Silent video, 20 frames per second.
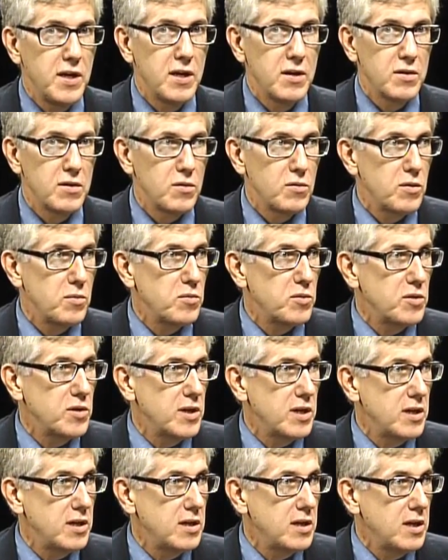air that we
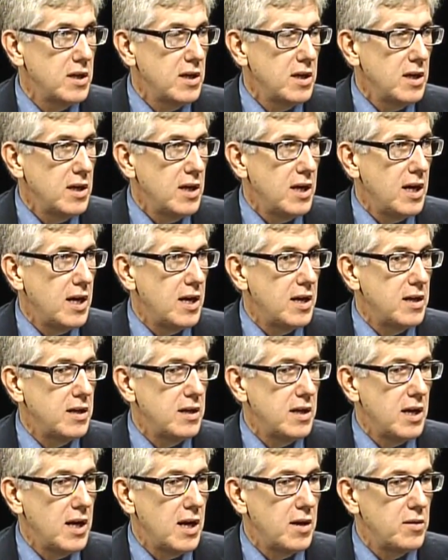breathe. And,
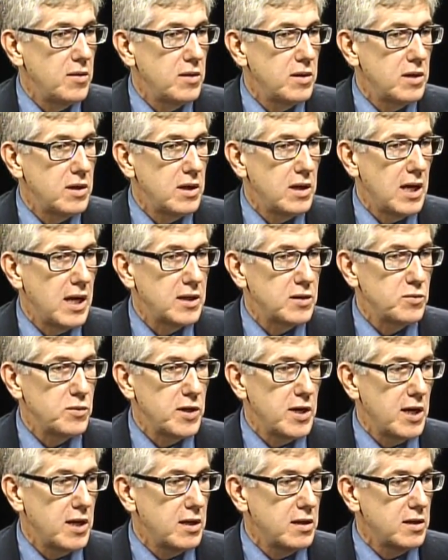and as we
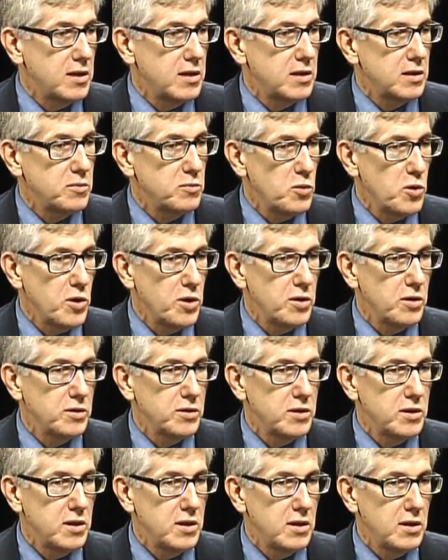get into this more, you'll
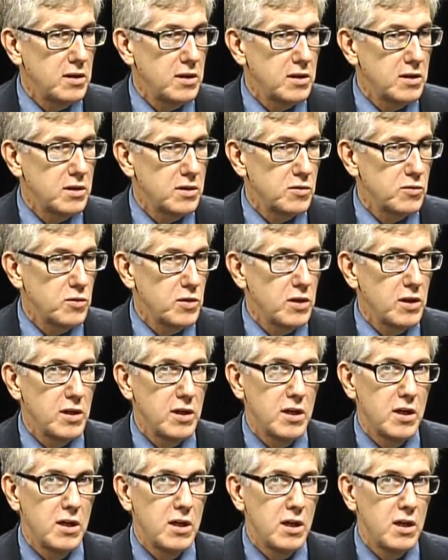see that this is really
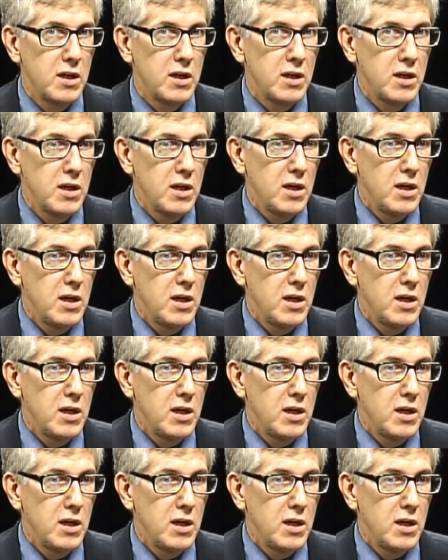a, a,